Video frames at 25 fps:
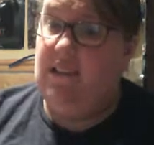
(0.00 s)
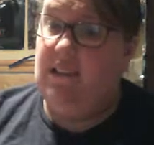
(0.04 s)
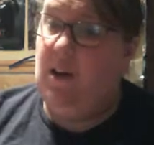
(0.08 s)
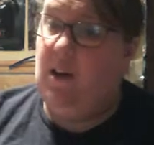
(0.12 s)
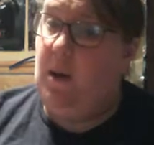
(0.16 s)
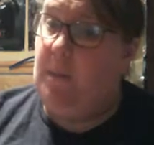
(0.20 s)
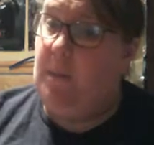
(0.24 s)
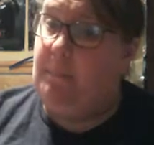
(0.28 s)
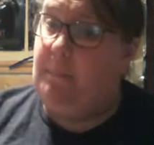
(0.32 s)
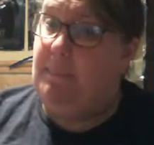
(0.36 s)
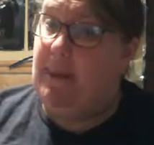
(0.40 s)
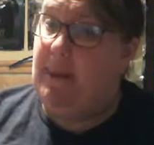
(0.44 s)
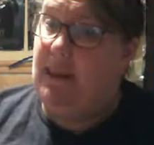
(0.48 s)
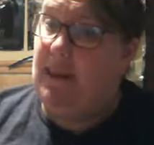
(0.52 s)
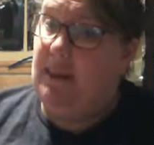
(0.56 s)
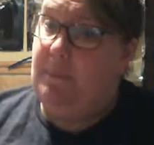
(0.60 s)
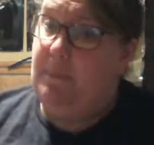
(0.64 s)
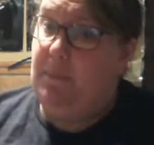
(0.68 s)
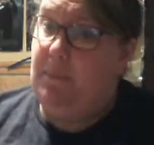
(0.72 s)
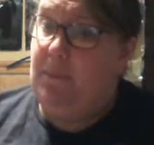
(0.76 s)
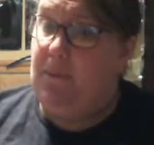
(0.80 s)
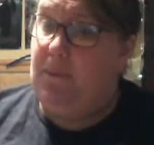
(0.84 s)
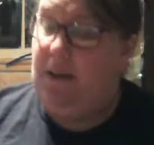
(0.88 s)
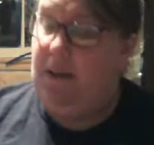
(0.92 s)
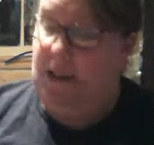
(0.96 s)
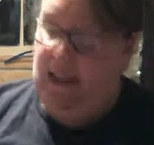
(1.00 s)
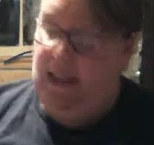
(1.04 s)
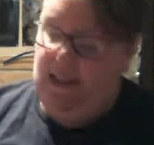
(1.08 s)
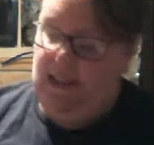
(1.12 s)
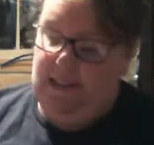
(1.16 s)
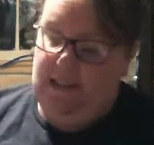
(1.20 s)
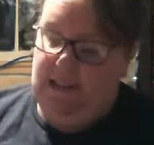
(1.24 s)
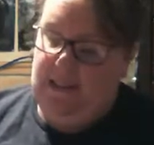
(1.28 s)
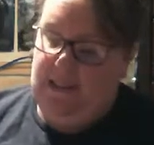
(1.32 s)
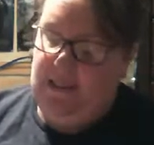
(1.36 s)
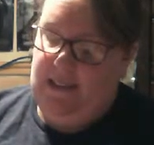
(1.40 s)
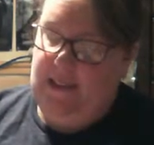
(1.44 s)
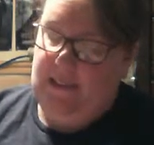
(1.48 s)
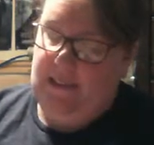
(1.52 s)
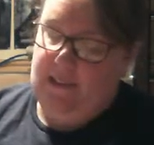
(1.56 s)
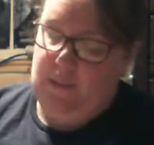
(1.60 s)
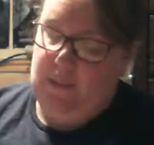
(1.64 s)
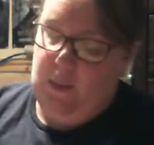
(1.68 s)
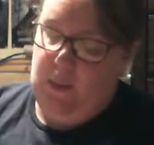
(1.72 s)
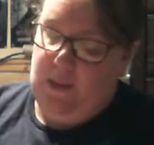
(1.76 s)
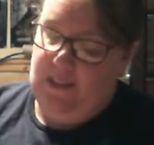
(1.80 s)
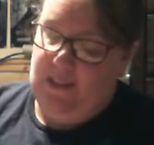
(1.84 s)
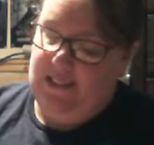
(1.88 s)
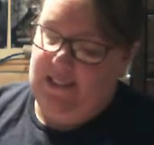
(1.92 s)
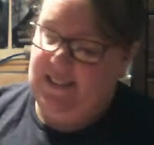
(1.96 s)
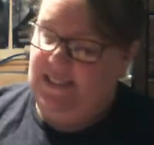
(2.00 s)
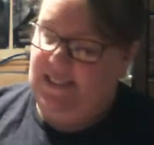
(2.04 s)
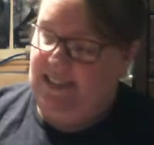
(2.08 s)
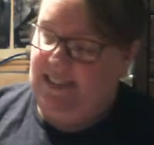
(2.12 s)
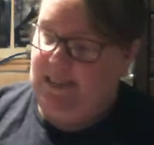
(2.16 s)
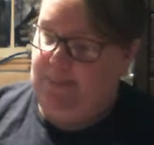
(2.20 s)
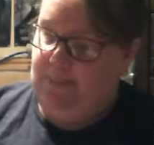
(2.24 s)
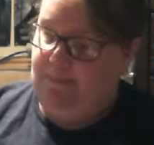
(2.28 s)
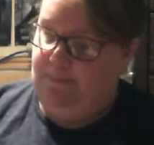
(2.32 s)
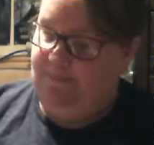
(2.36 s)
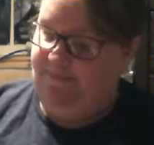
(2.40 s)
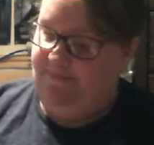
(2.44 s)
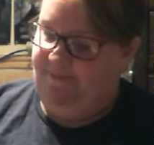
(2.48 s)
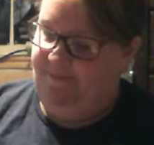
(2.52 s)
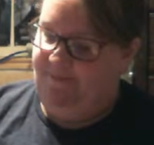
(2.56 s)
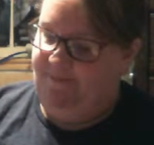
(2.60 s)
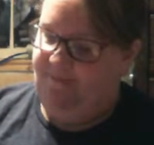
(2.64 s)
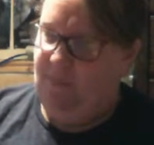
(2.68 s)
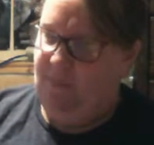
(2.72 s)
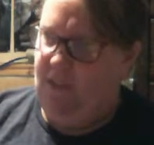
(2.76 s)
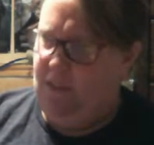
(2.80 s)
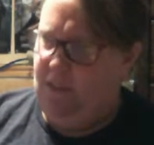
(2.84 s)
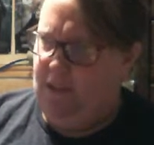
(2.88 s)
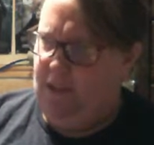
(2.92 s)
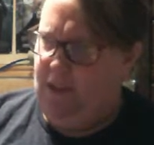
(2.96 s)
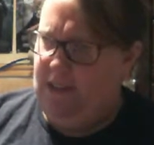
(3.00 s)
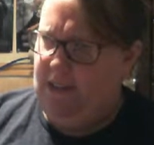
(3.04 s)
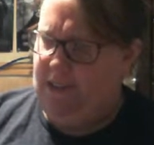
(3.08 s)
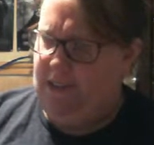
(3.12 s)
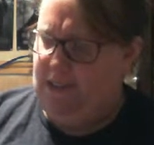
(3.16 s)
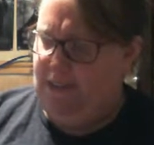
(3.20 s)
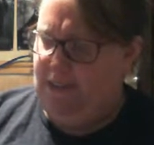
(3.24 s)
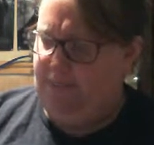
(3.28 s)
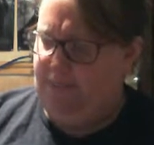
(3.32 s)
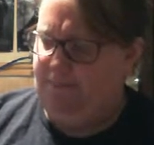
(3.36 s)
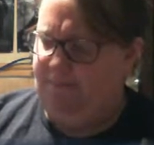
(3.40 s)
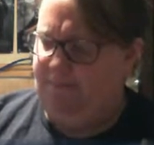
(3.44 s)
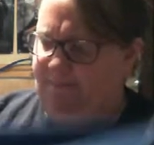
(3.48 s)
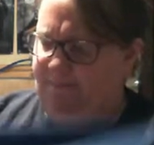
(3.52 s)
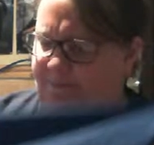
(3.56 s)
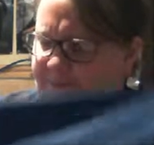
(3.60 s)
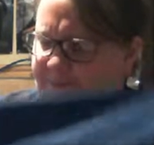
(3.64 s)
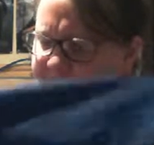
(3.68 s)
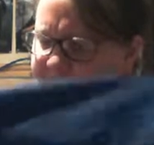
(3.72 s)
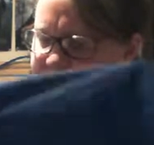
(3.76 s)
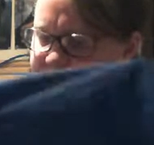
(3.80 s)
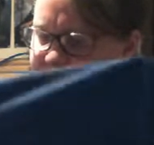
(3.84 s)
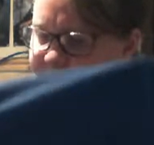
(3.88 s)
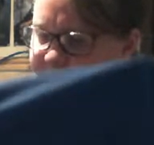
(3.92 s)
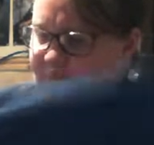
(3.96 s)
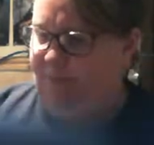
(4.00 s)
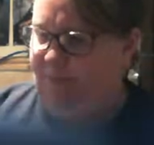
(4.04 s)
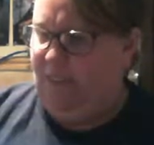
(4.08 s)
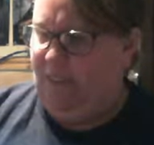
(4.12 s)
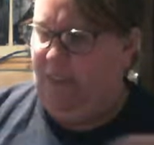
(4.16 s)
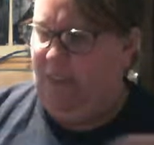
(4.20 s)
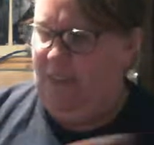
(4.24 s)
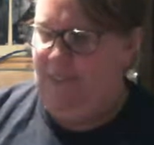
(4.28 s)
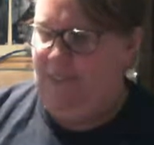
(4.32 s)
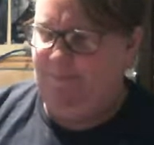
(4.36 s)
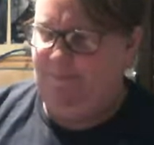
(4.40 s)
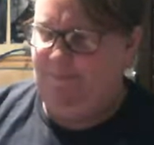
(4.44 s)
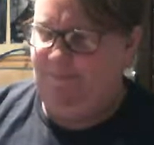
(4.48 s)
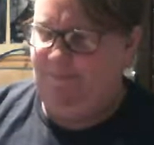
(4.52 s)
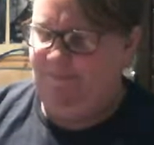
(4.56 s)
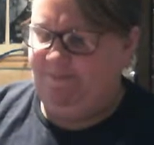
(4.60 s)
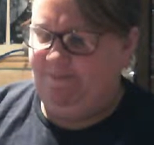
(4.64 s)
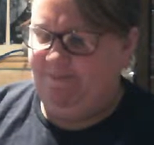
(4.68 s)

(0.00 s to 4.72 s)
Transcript: not a big boy, he's quite slim, he's very slim. So